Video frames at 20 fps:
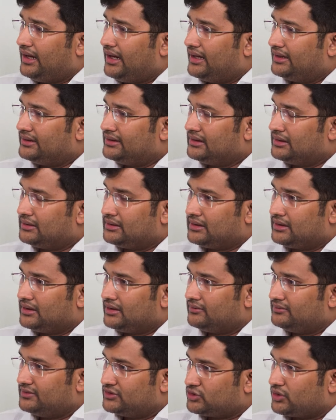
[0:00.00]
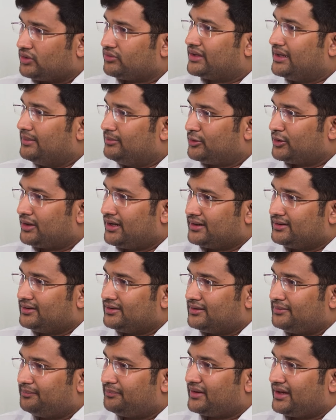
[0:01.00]
And we sort of came
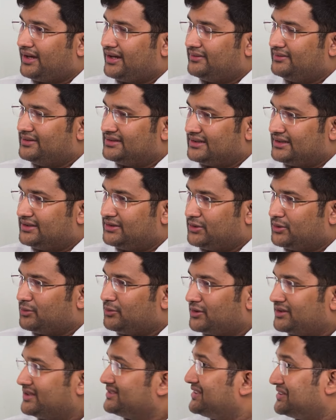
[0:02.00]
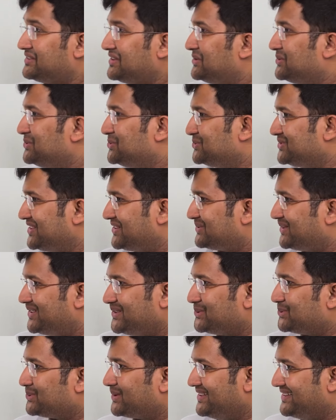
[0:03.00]
together and we said, you know what, there's nothing to lose at
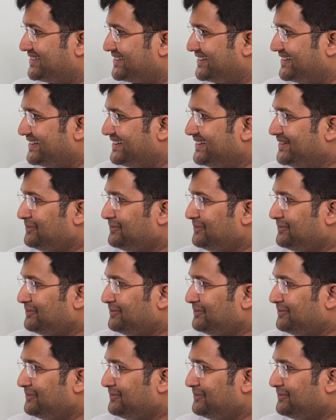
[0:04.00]
22, 23.